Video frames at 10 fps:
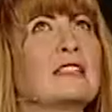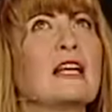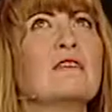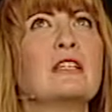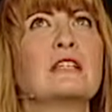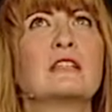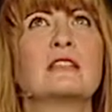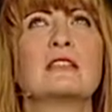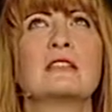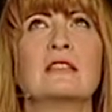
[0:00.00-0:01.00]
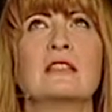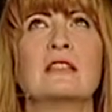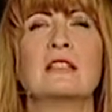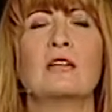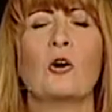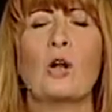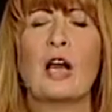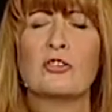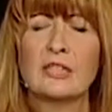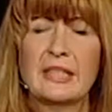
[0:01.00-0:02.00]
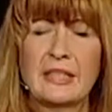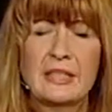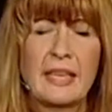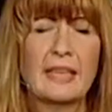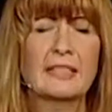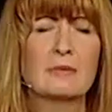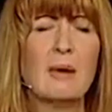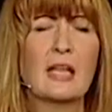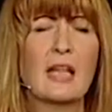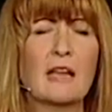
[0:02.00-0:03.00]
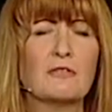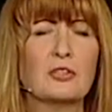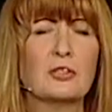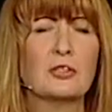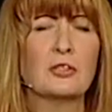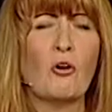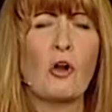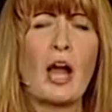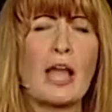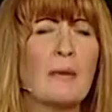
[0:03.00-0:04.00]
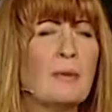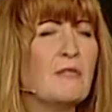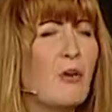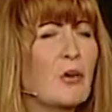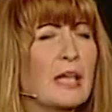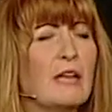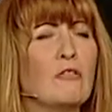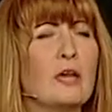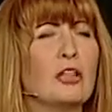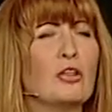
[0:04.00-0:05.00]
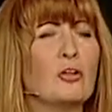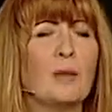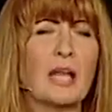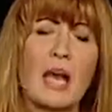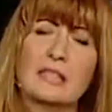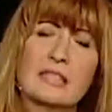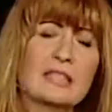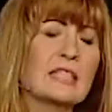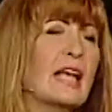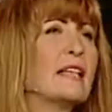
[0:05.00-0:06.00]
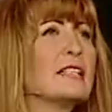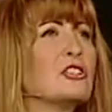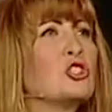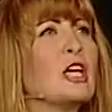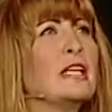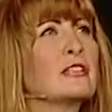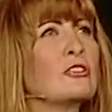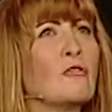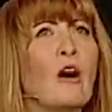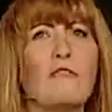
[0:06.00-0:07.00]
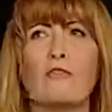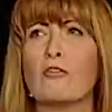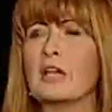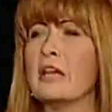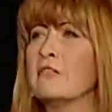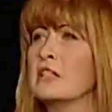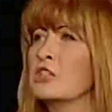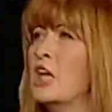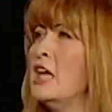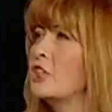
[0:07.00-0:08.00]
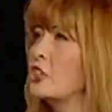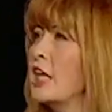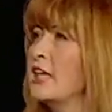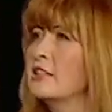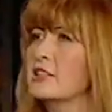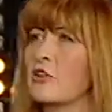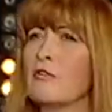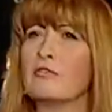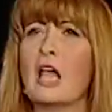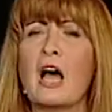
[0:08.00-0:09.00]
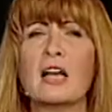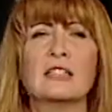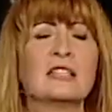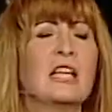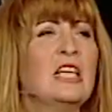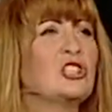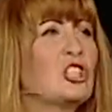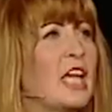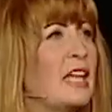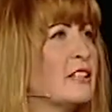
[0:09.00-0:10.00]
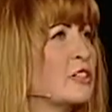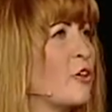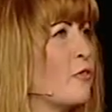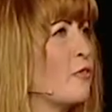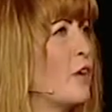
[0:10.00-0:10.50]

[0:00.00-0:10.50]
Savior, or I rededicate my life to you, or I have been walking with you, but I still had these chains of unforgiveness, chains of lies, chains of